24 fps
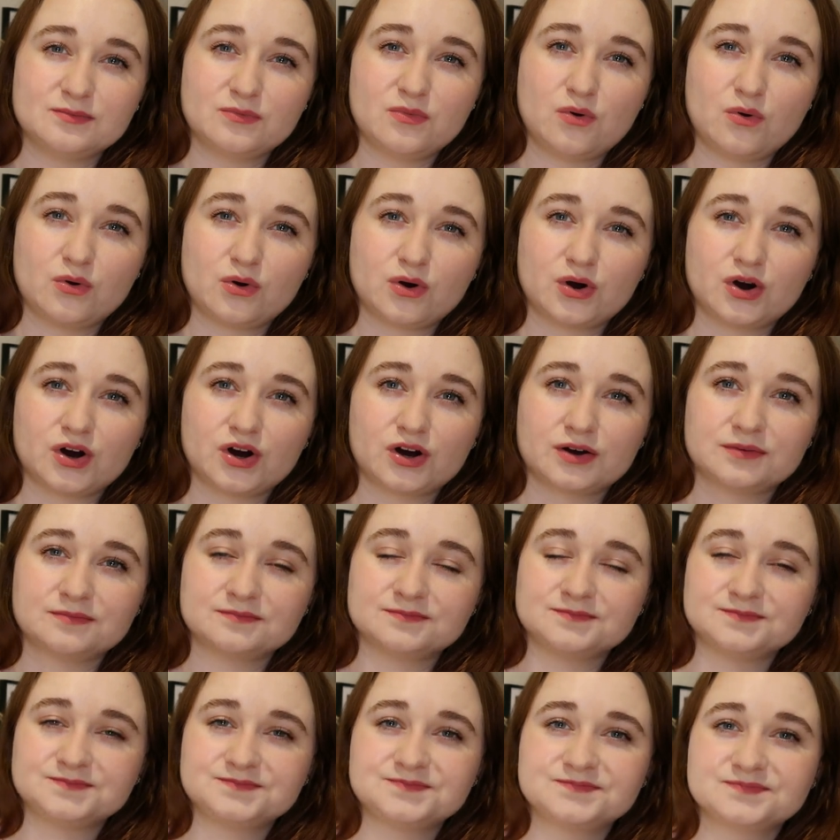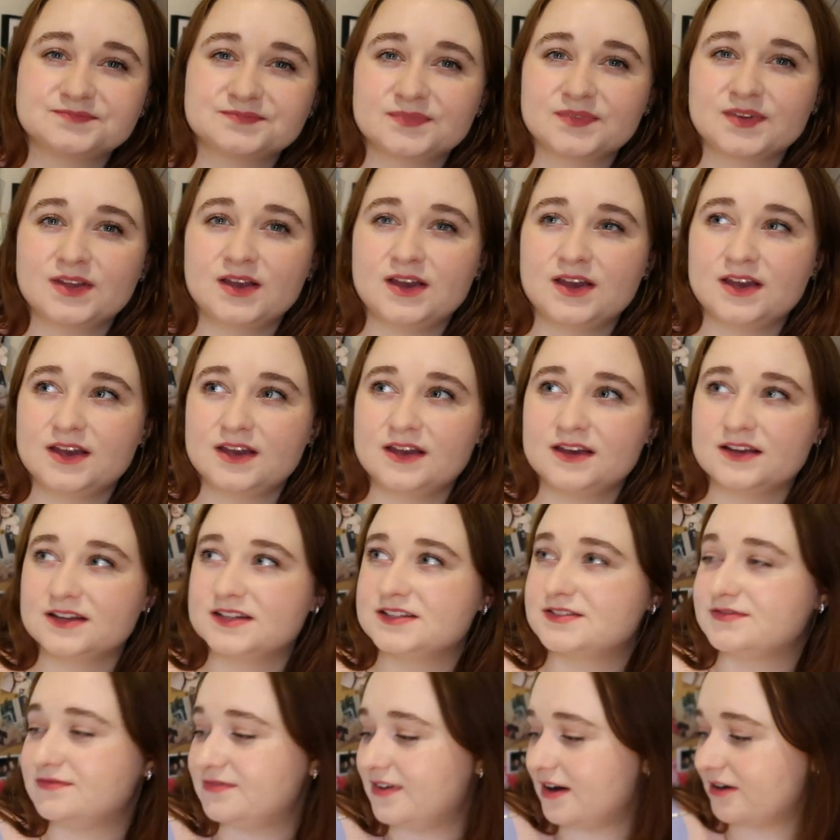more,
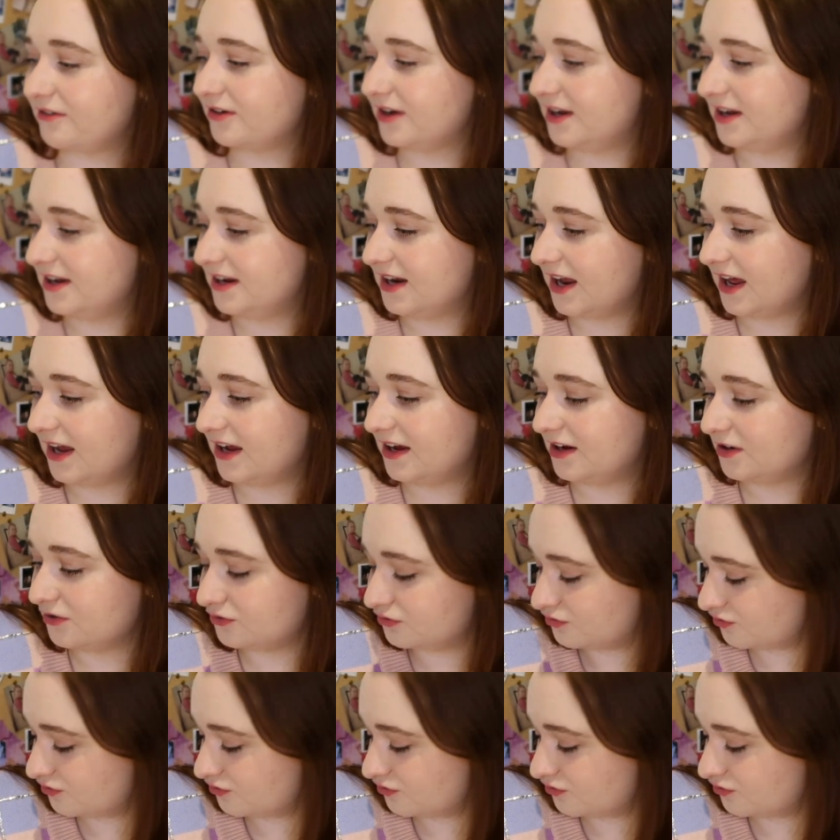it's very like